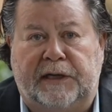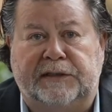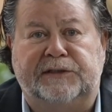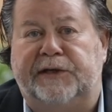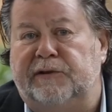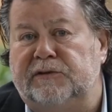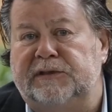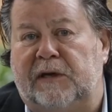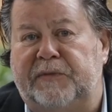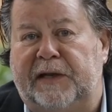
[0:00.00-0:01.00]
is to use
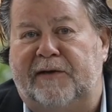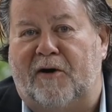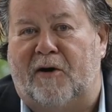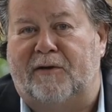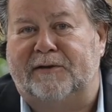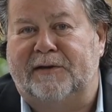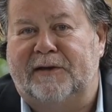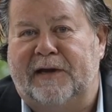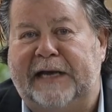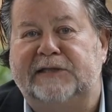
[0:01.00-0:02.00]
something called
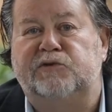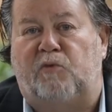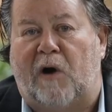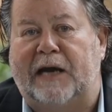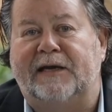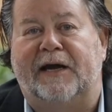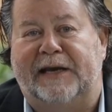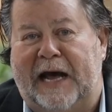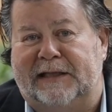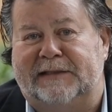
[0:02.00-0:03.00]
a SWOT
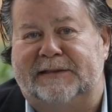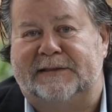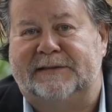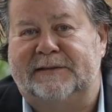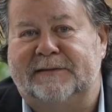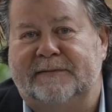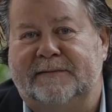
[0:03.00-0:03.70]
analysis.